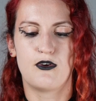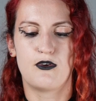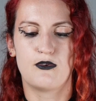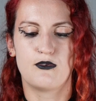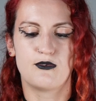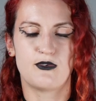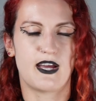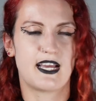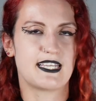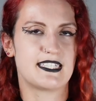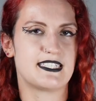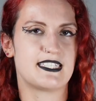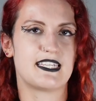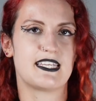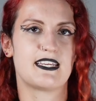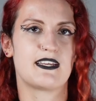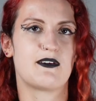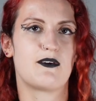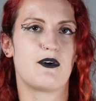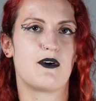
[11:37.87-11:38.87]

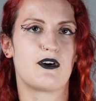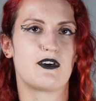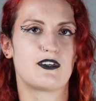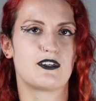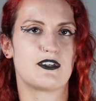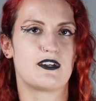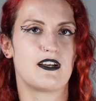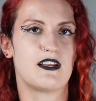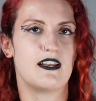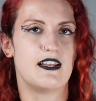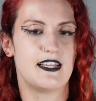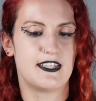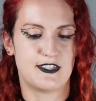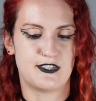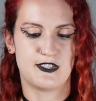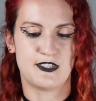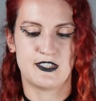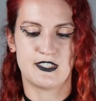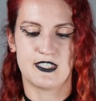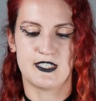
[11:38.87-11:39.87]
writing or
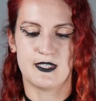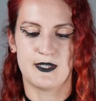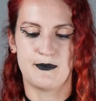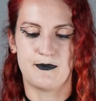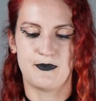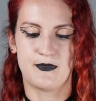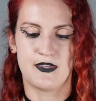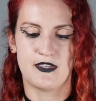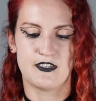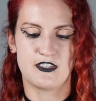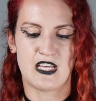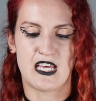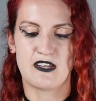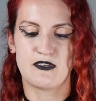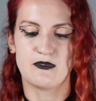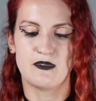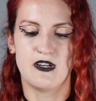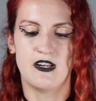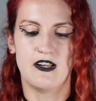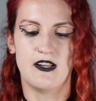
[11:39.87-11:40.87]
literature in
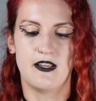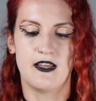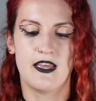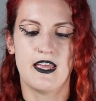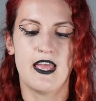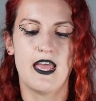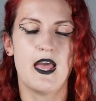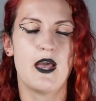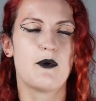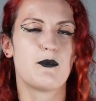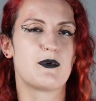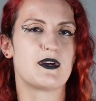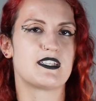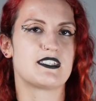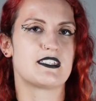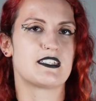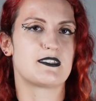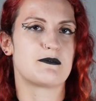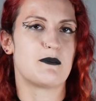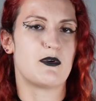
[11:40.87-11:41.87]
general,
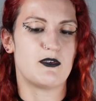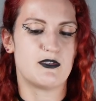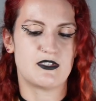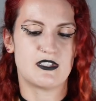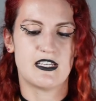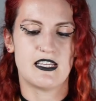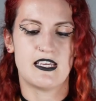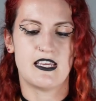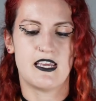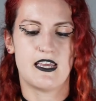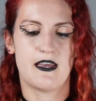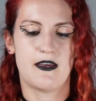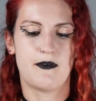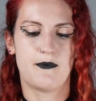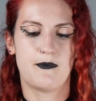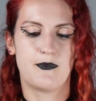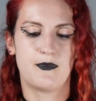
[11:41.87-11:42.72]
which is mostly,